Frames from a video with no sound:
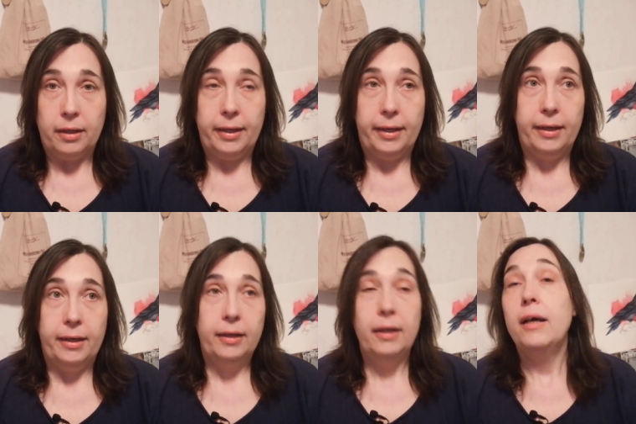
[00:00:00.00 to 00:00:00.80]

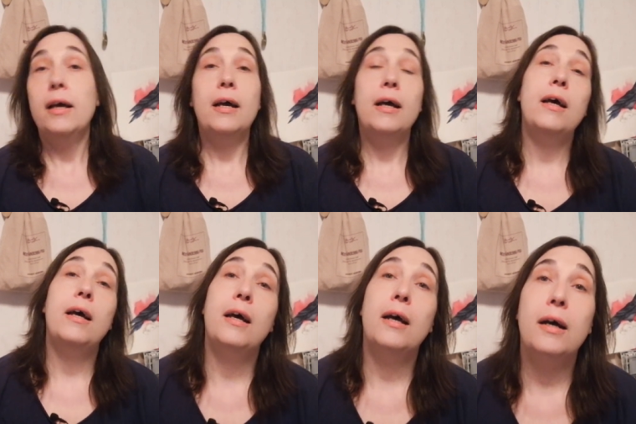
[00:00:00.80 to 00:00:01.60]
And
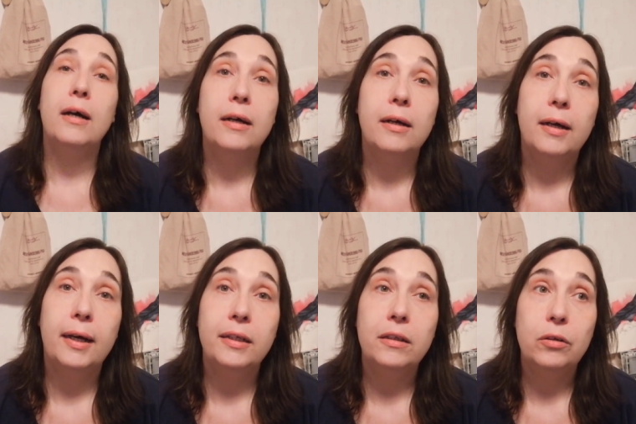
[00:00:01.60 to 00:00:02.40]

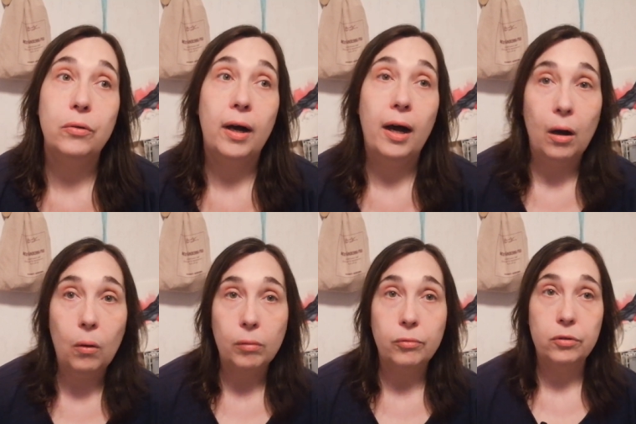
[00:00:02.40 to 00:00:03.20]
I didn't know
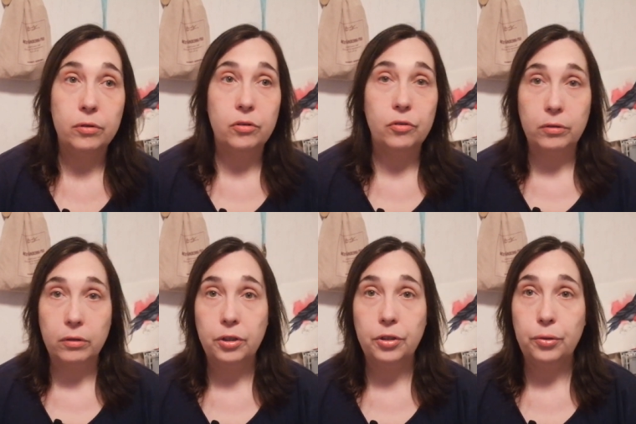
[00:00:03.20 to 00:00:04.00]
how I was going to
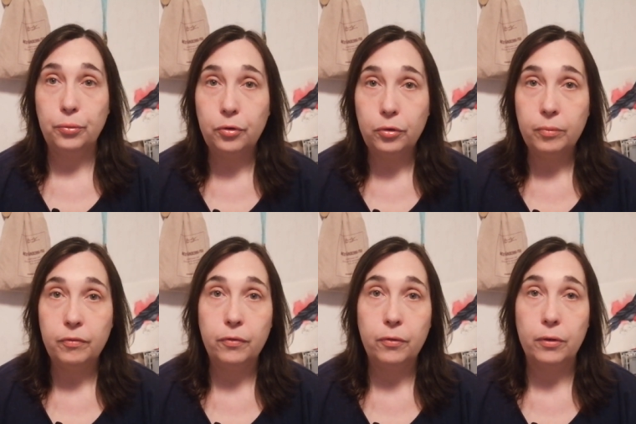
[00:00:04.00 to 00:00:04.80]
search YouTube
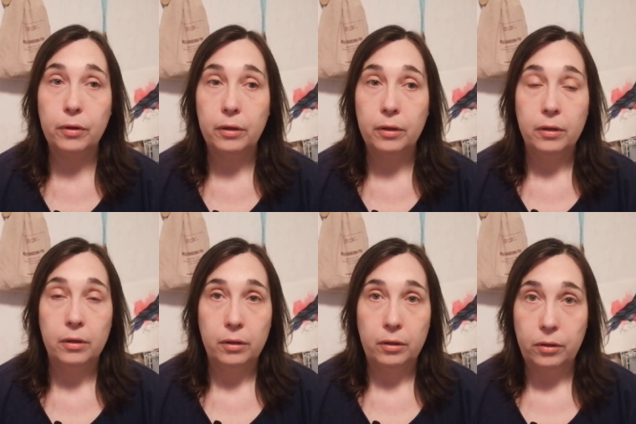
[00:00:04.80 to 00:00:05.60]
for,
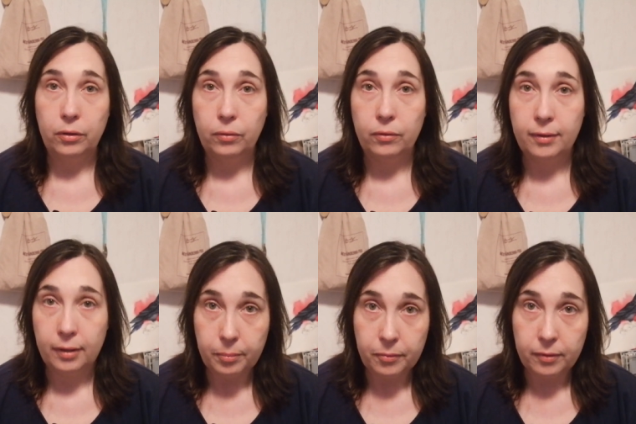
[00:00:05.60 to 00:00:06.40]
you know,
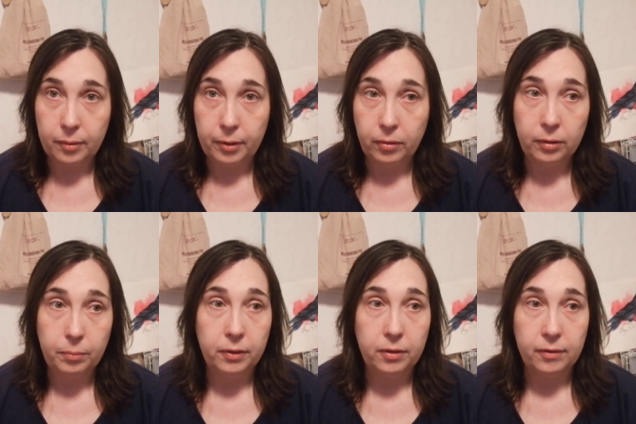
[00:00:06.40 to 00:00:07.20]
tips about it,
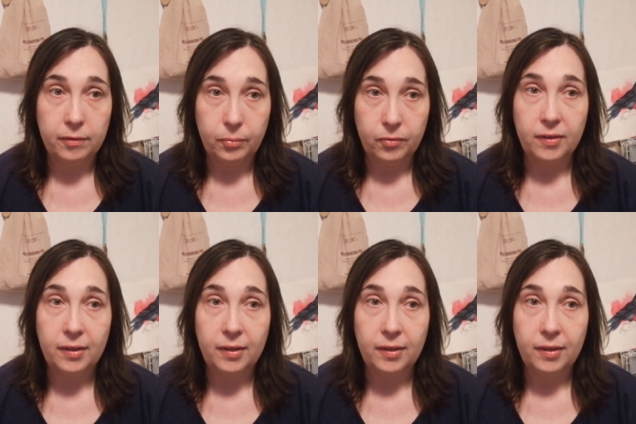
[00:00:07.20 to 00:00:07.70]
because I was